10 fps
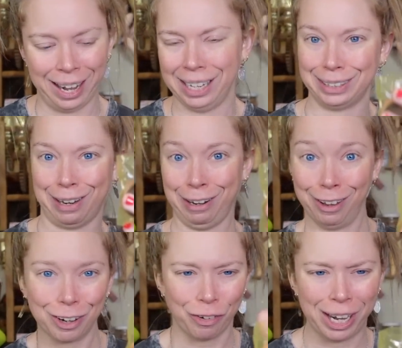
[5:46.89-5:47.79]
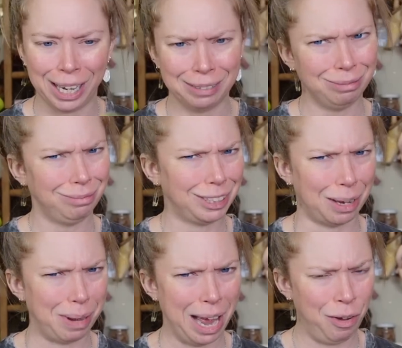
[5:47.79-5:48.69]
Is it gonna look green
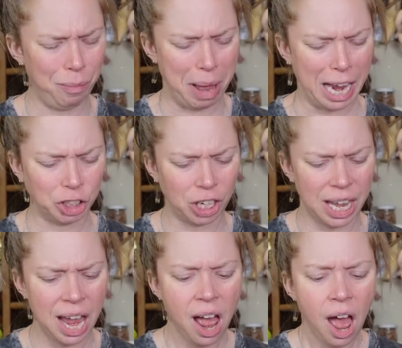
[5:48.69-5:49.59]
somehow, magically?